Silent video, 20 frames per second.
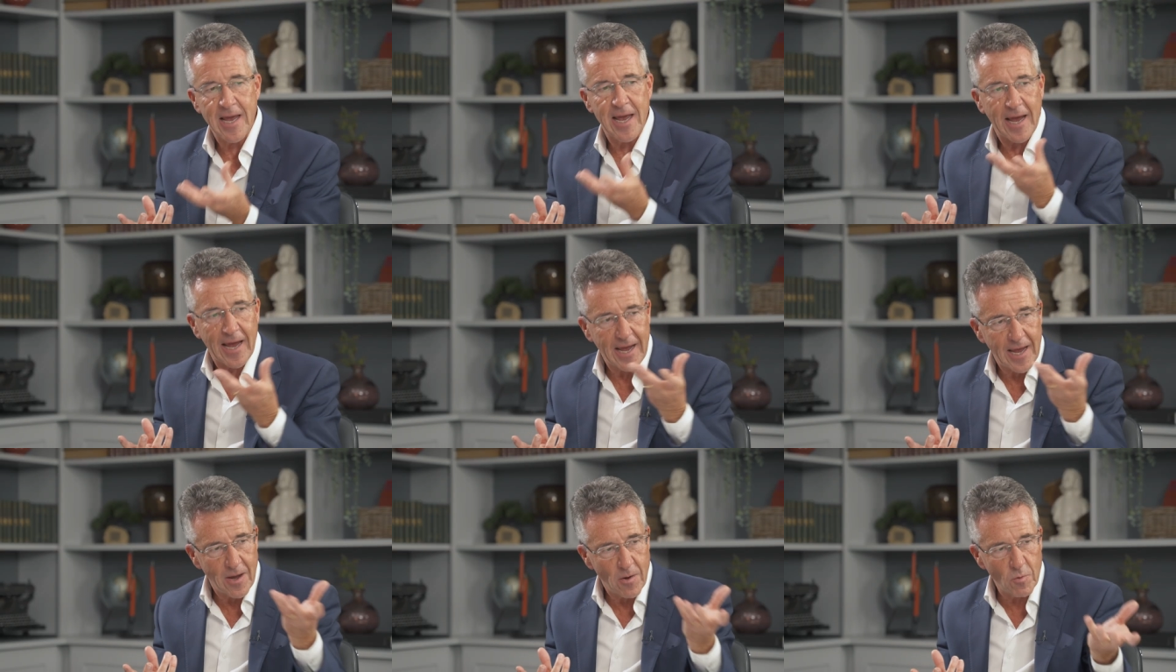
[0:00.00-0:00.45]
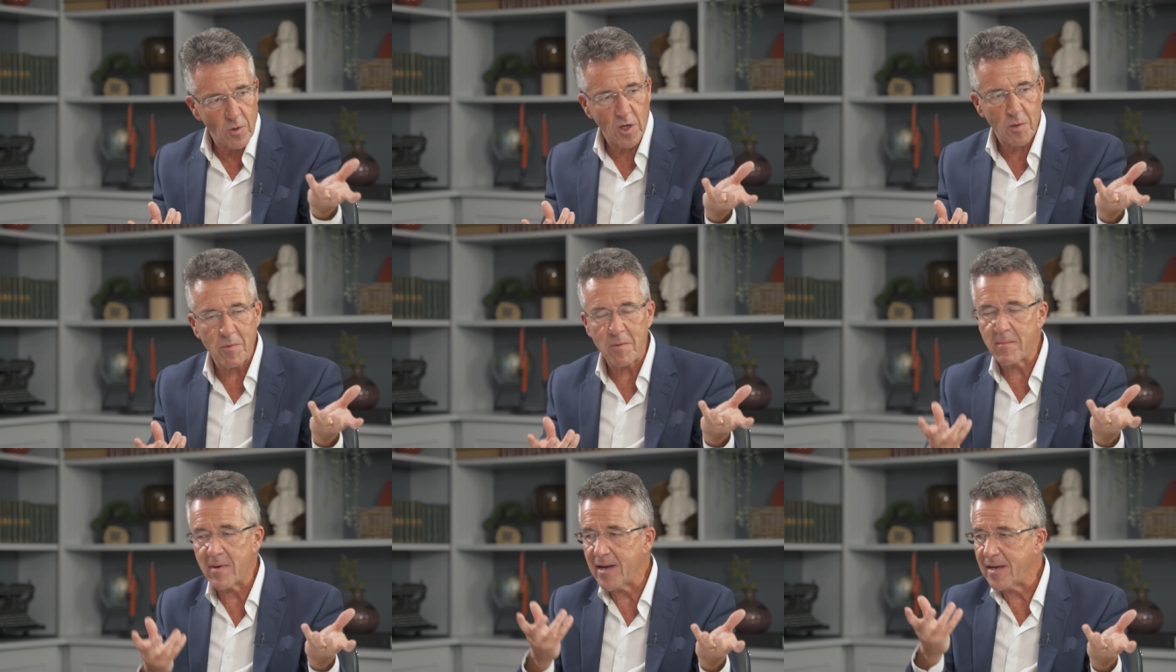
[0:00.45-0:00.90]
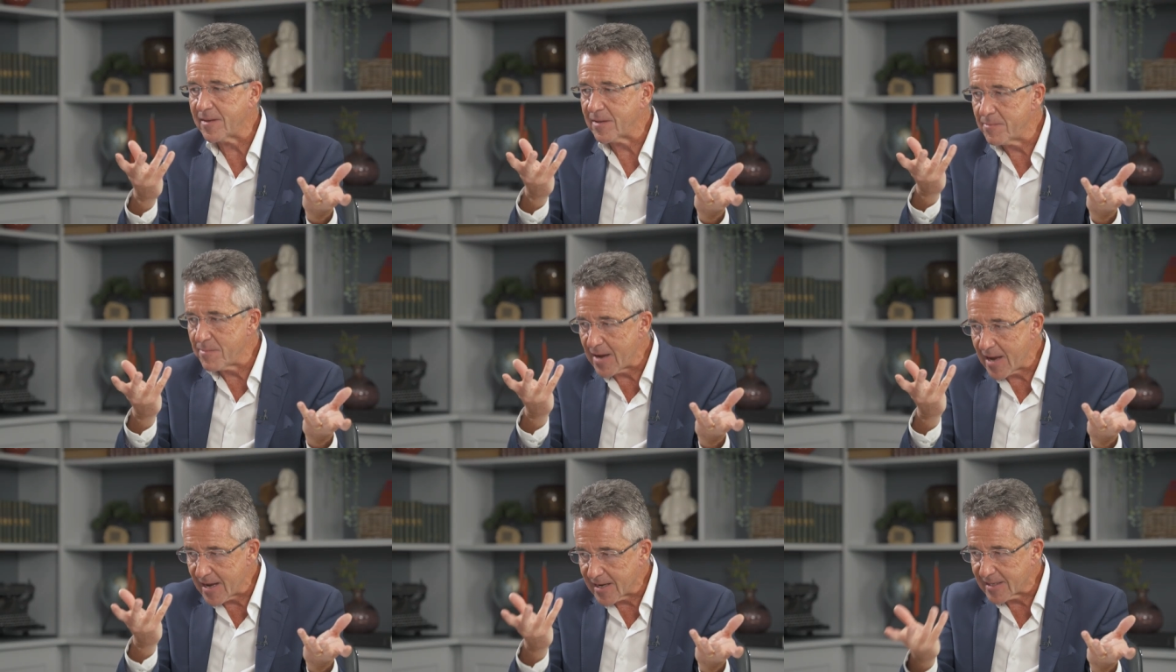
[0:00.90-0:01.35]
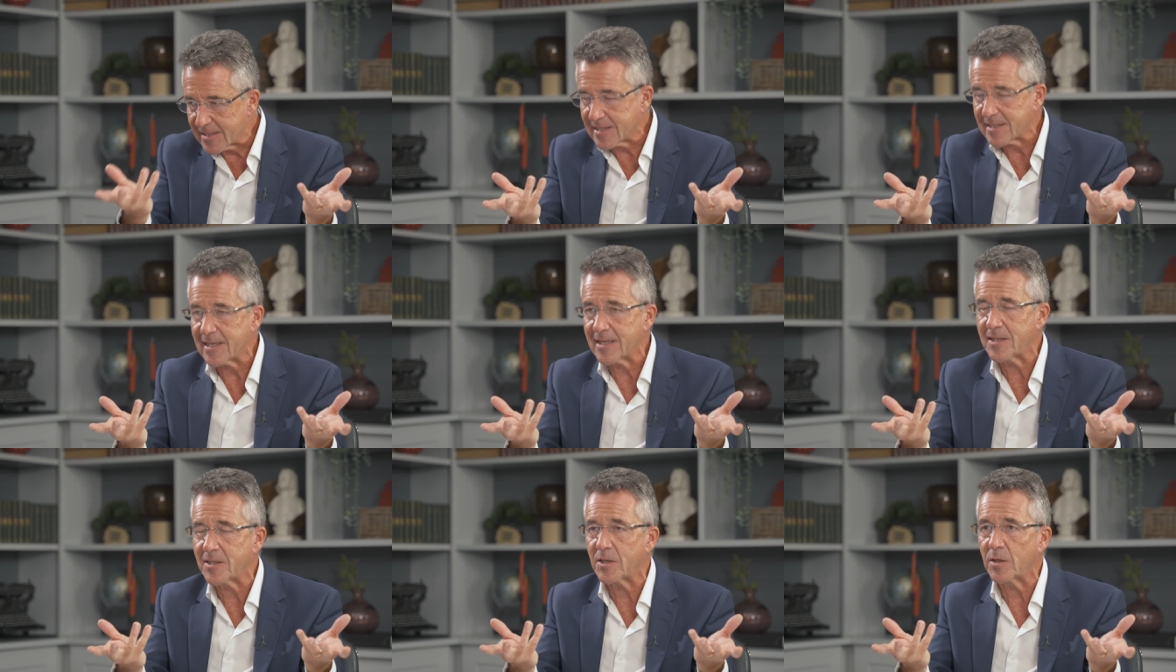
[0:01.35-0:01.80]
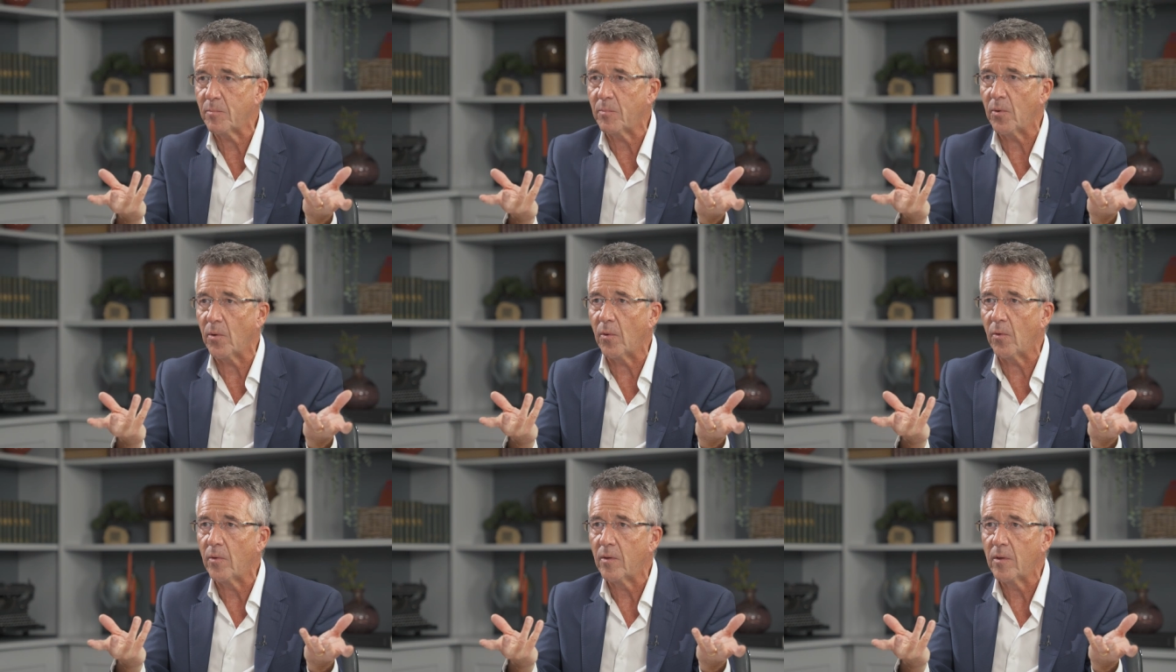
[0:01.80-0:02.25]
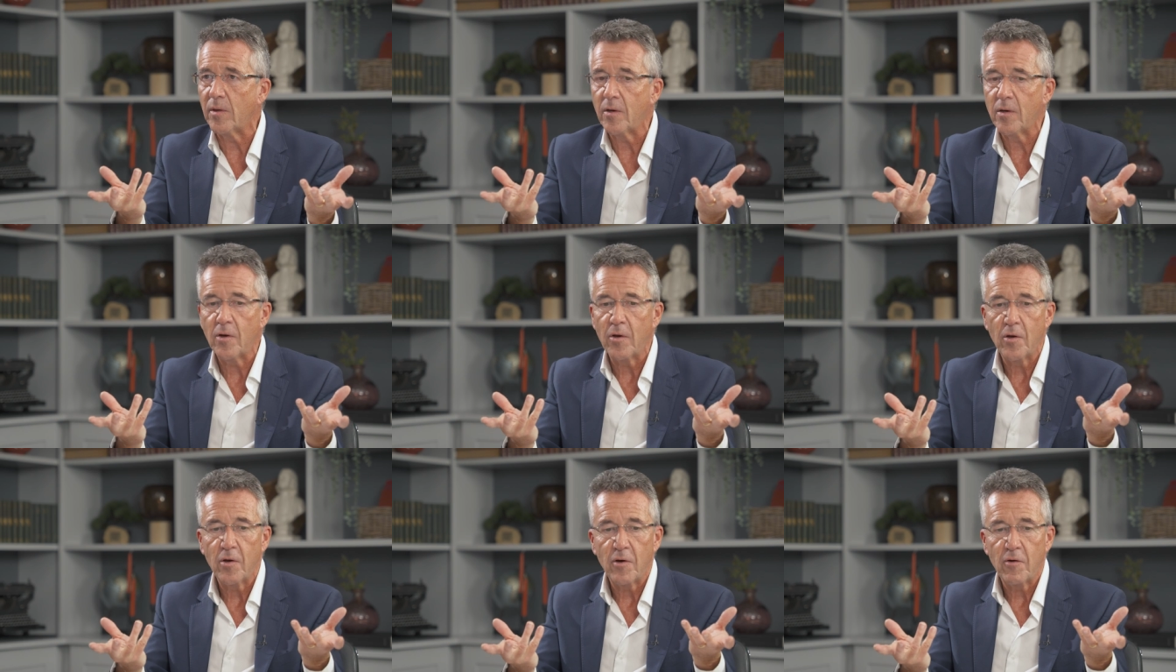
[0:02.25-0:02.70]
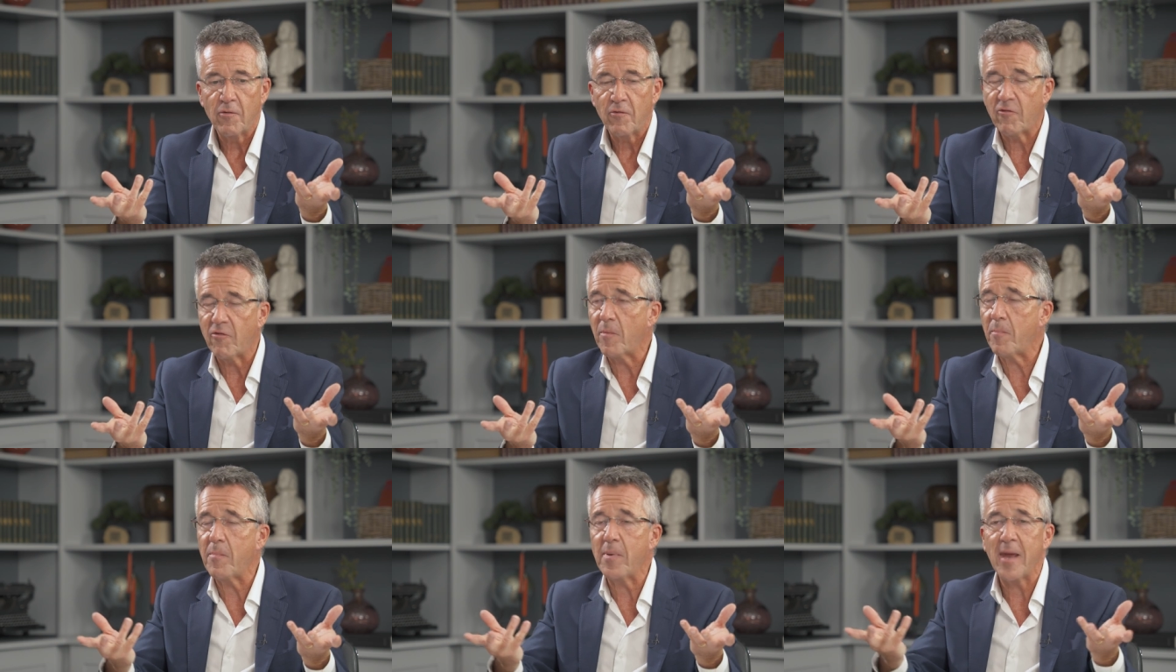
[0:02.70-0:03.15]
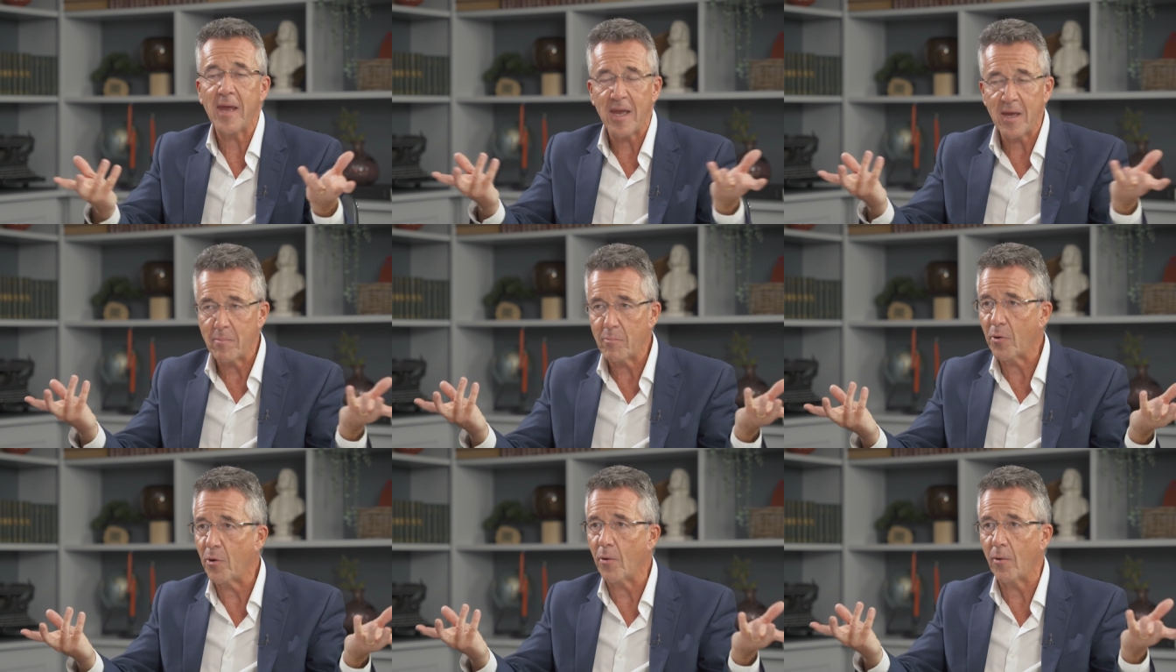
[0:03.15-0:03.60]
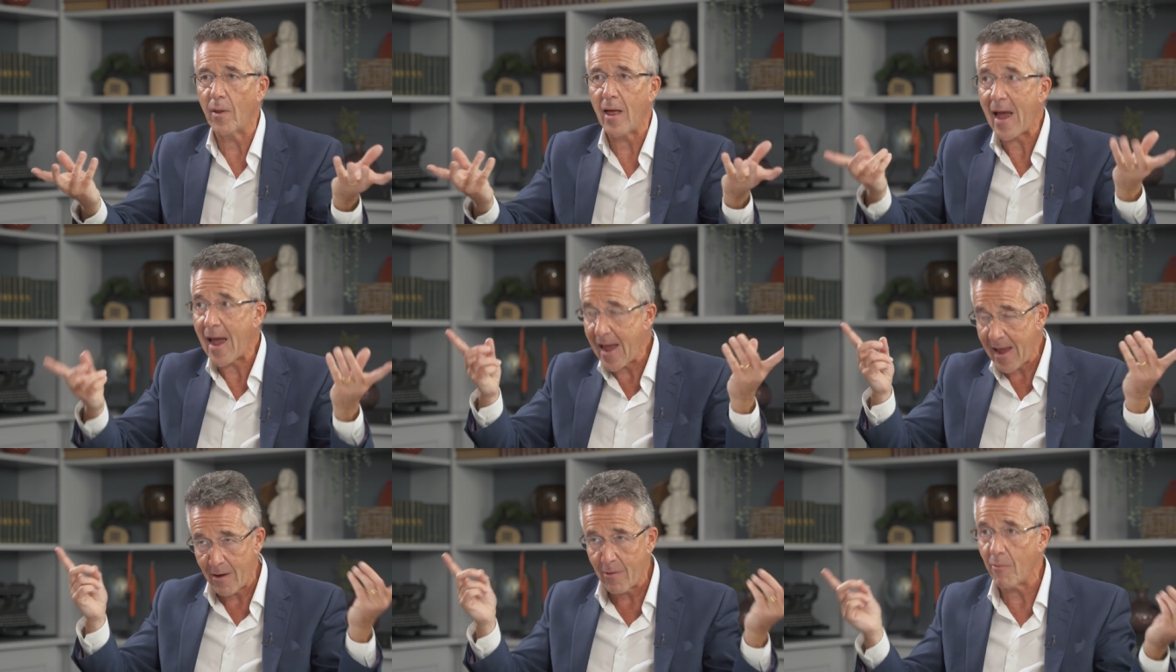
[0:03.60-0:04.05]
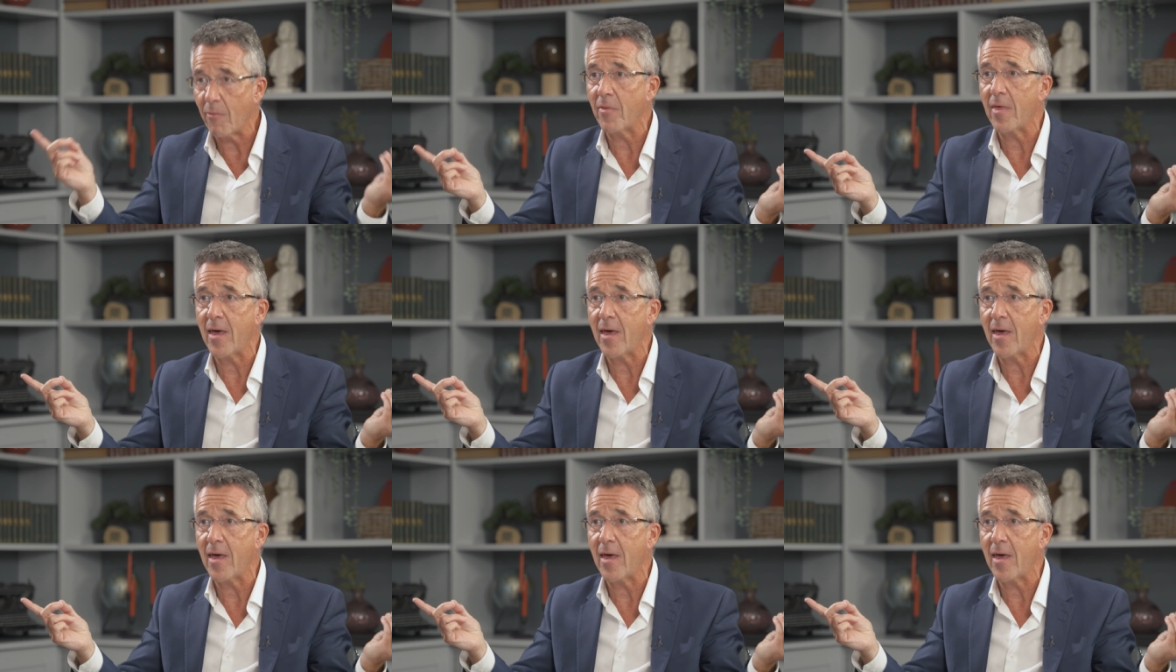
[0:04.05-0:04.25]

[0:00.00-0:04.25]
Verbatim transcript: how can we make them accessible for people out